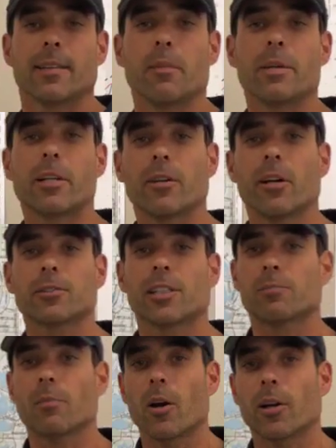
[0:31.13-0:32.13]
the
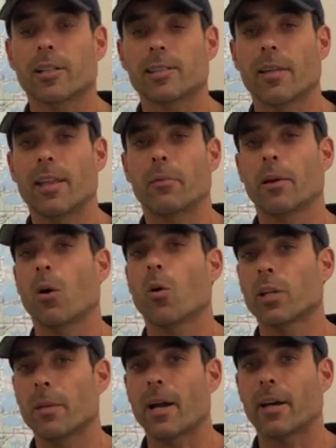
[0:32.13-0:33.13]
meteorologist Mark said they were
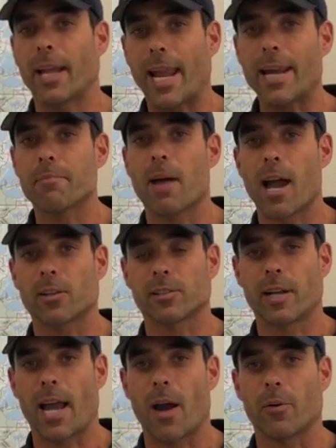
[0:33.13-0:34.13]
only about 8 miles
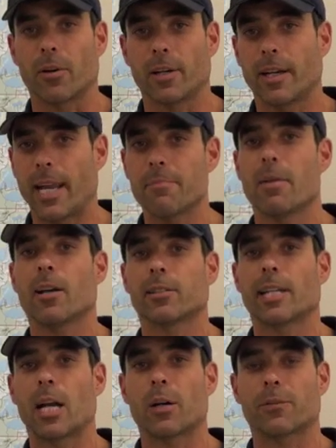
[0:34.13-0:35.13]
an hour. And 8 miles
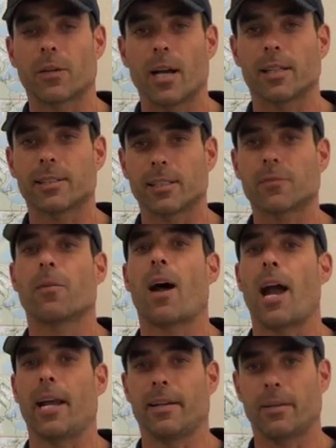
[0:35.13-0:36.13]
an hour for us is
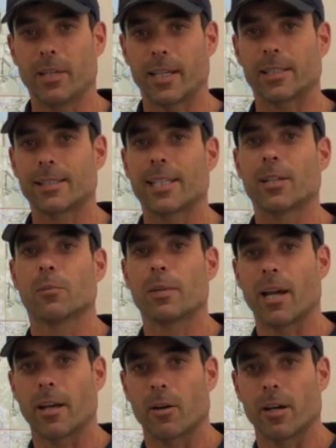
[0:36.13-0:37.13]
fine. We can still
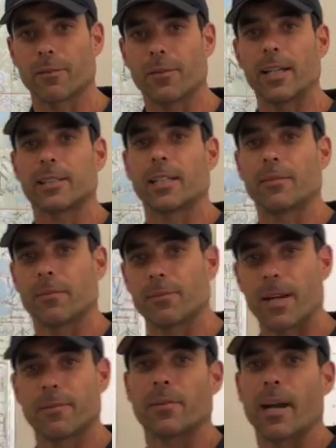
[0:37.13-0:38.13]
be on our offensive and fight